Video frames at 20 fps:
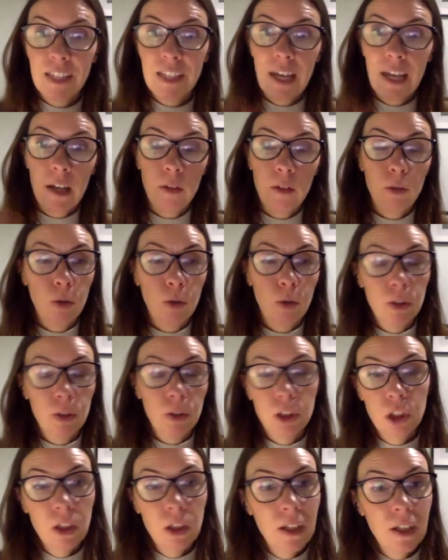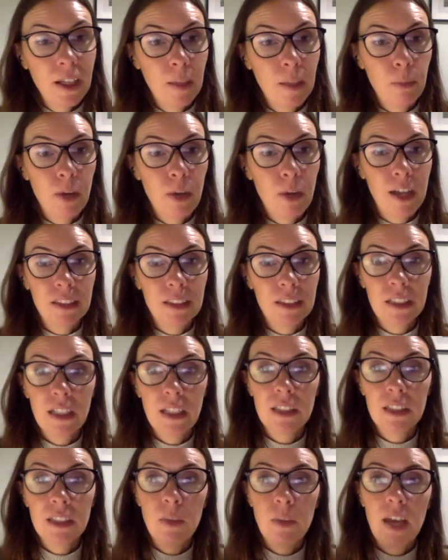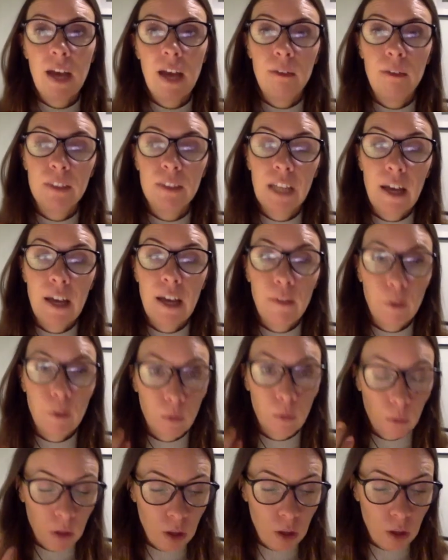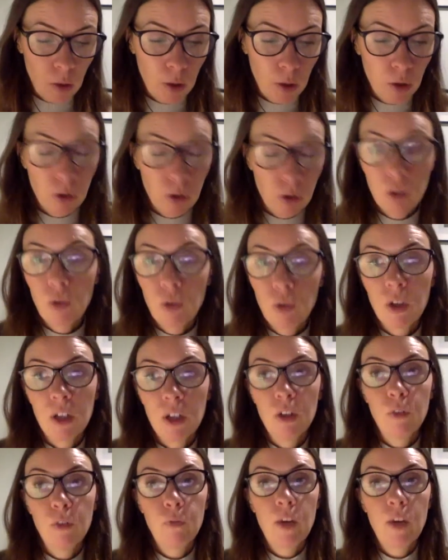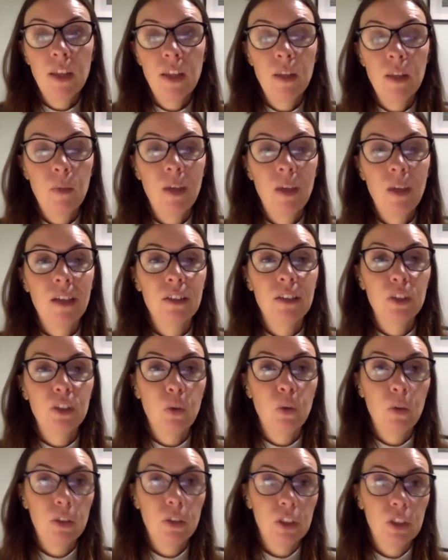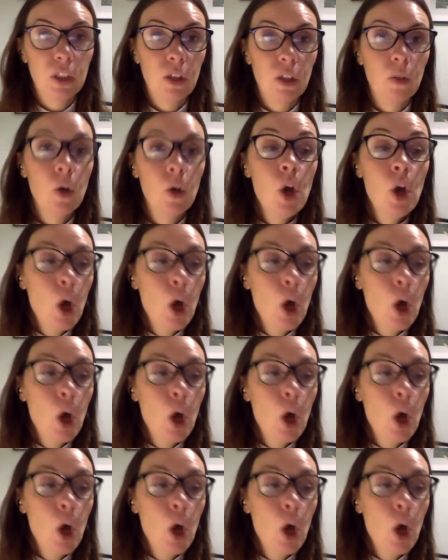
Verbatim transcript: get a good journaling practice we have to have a you know a good critical friend that we can talk to